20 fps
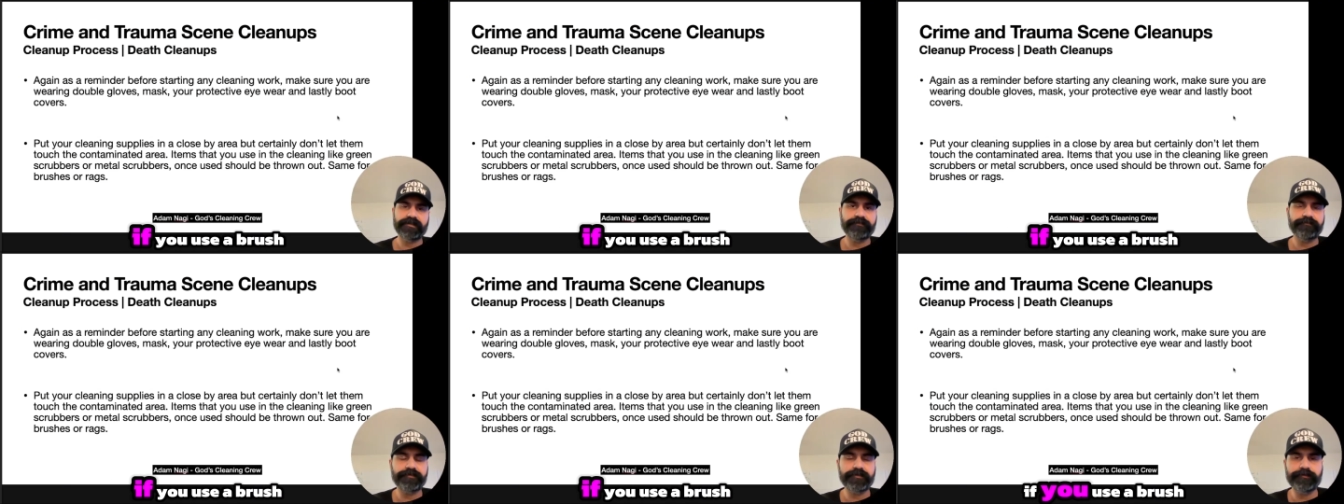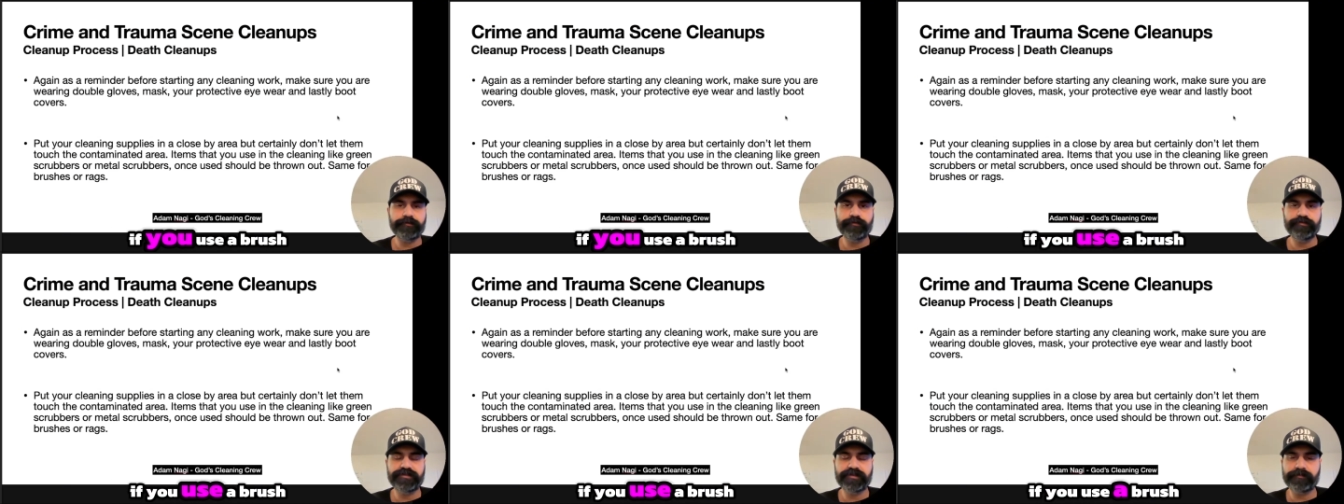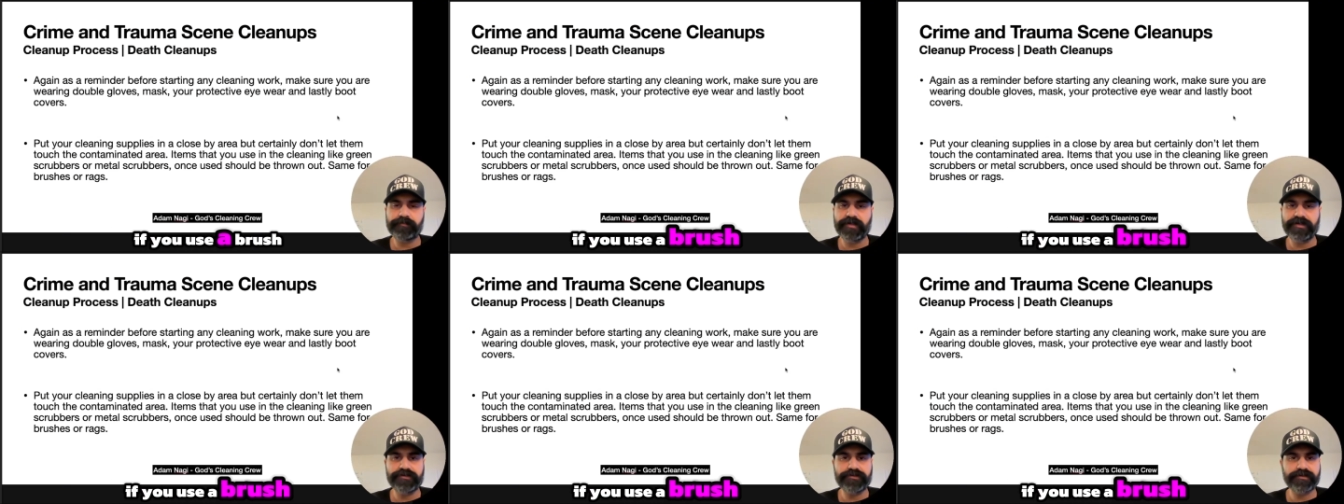If you use
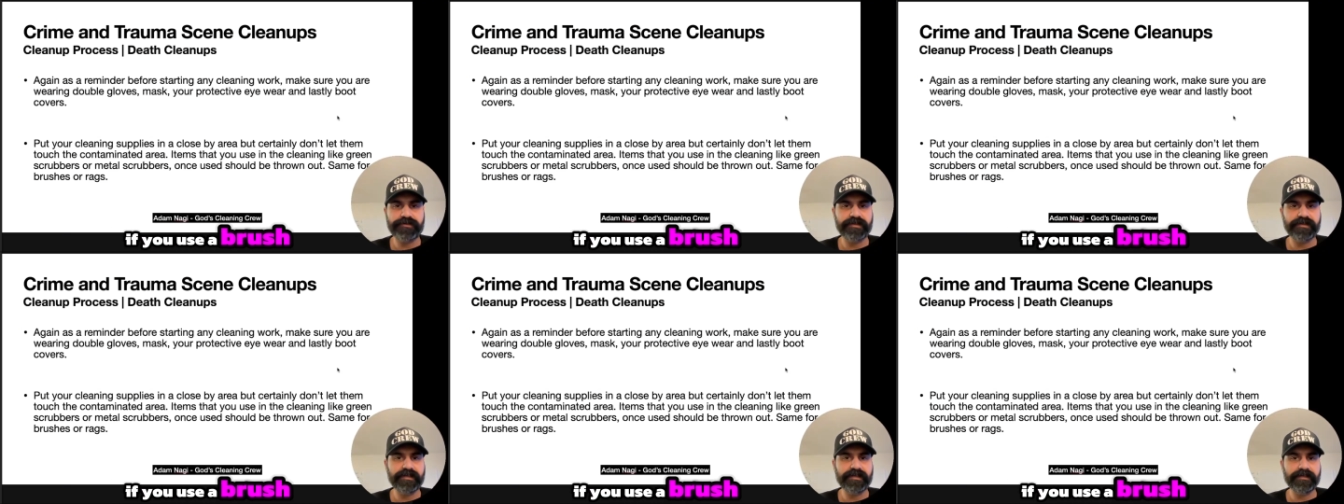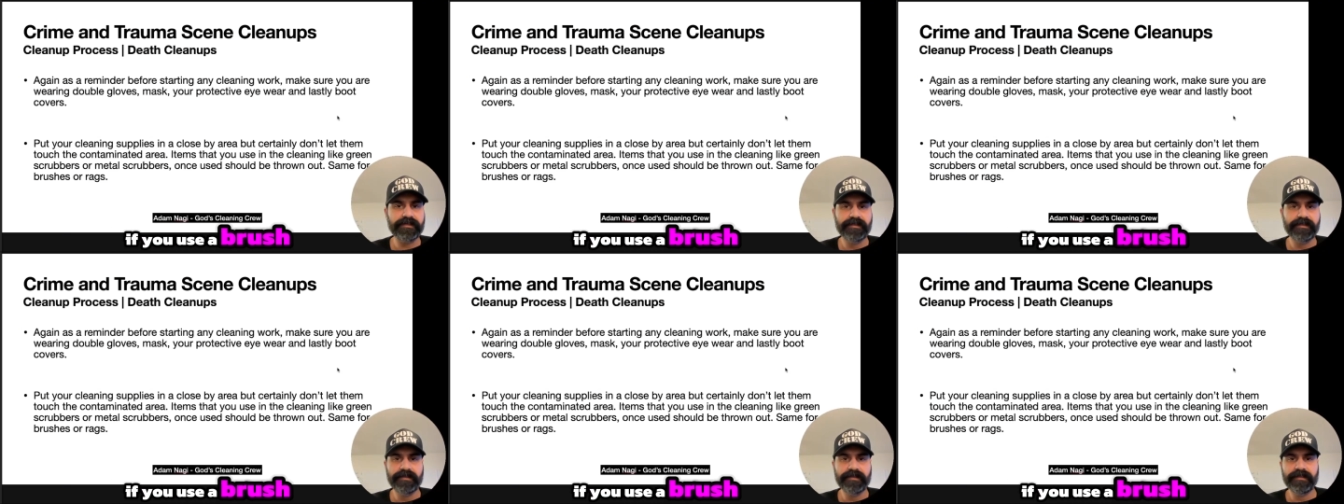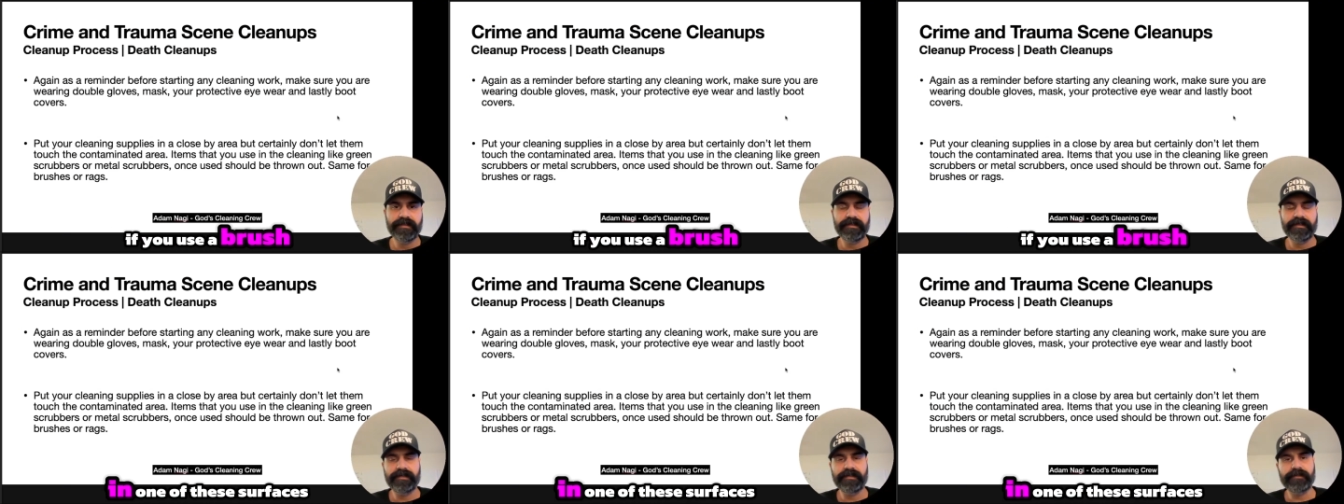a brush
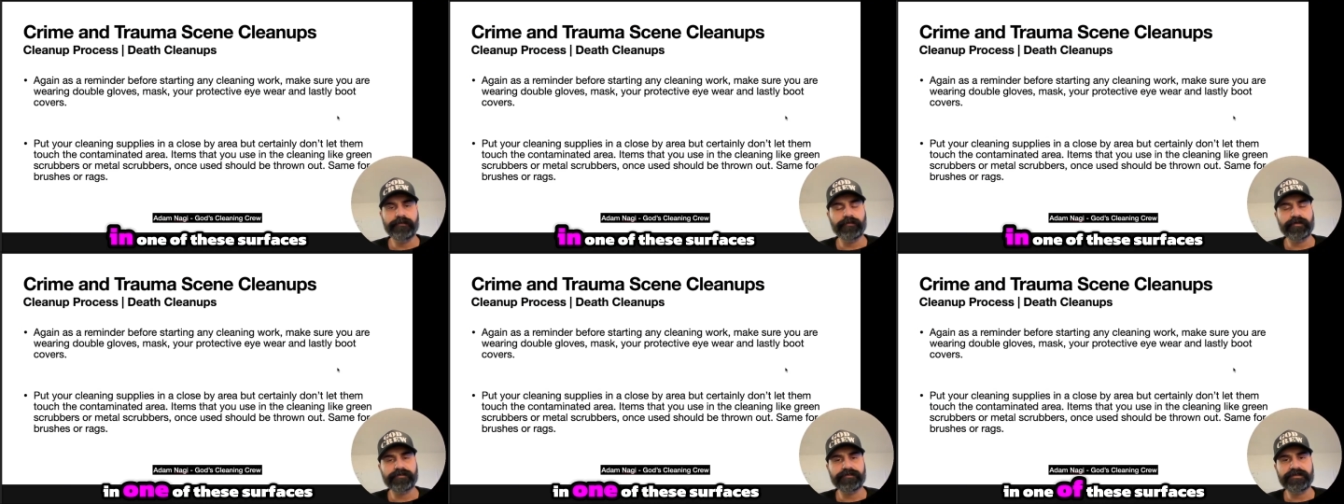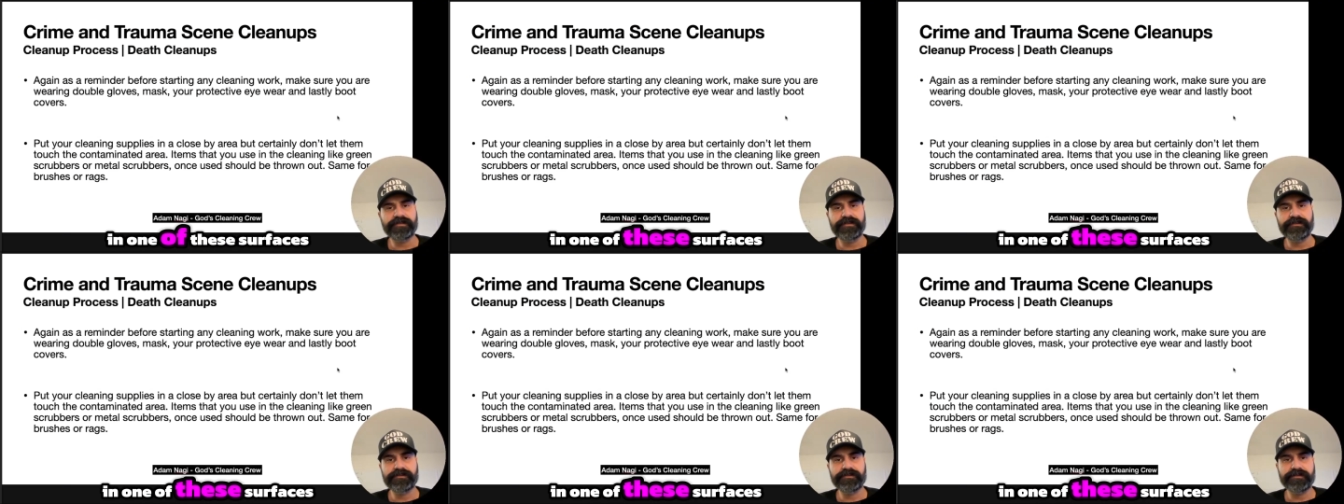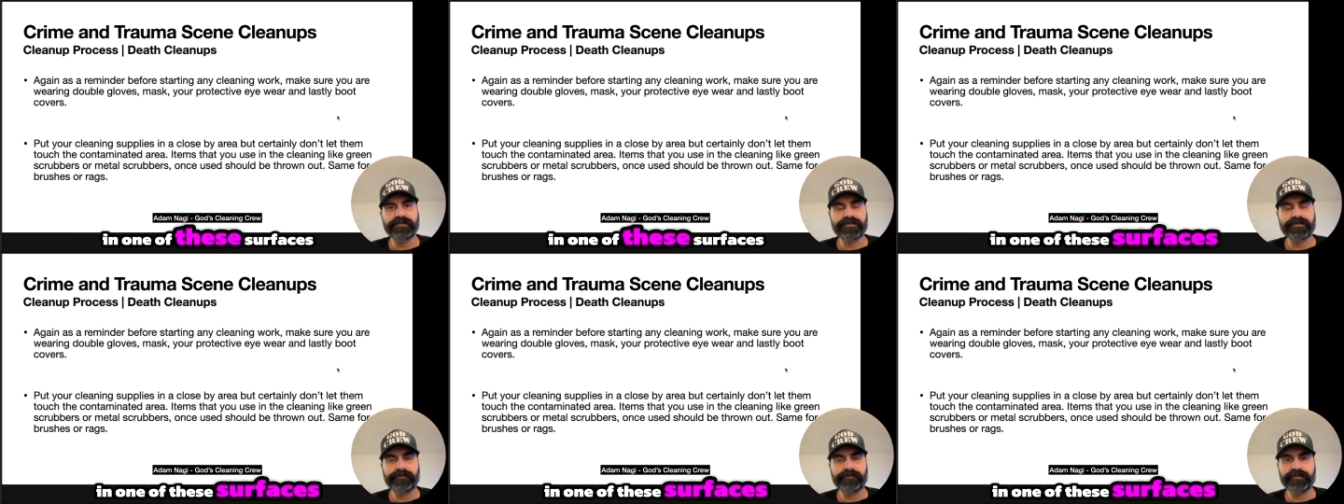in one of
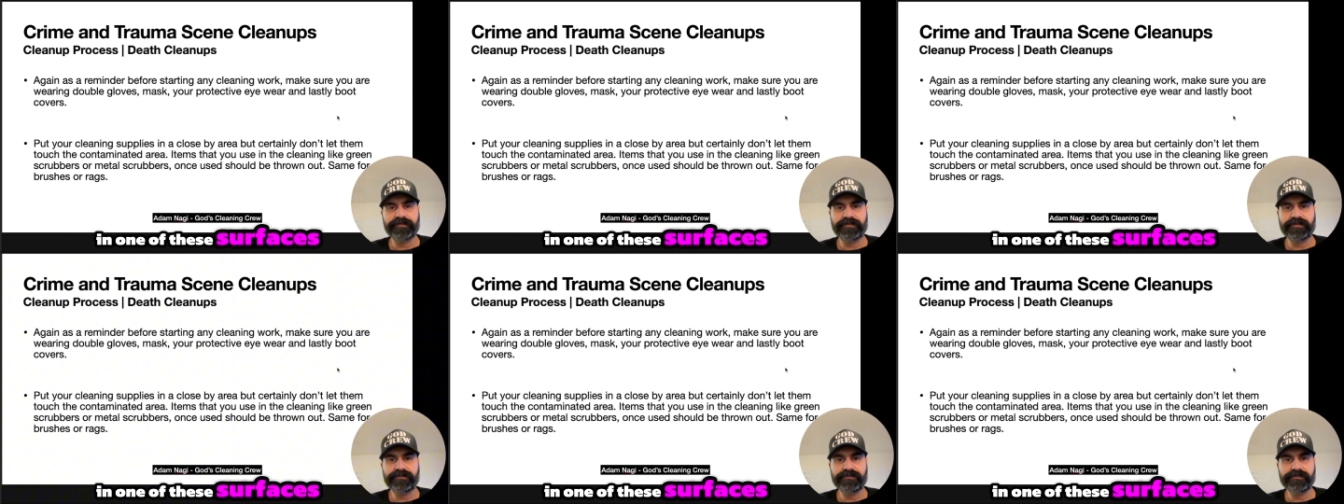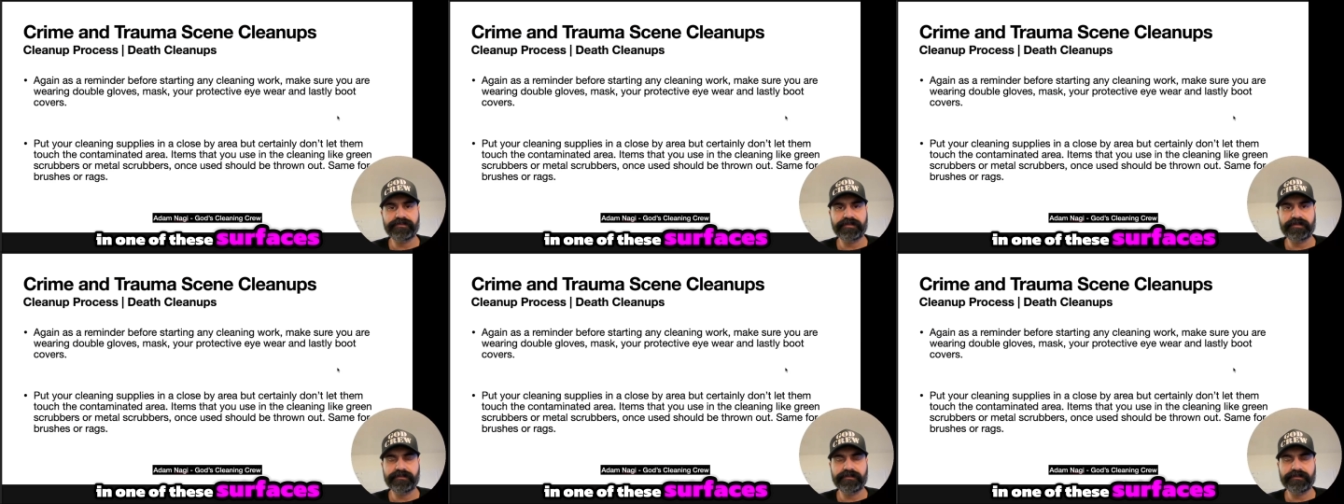these surfaces,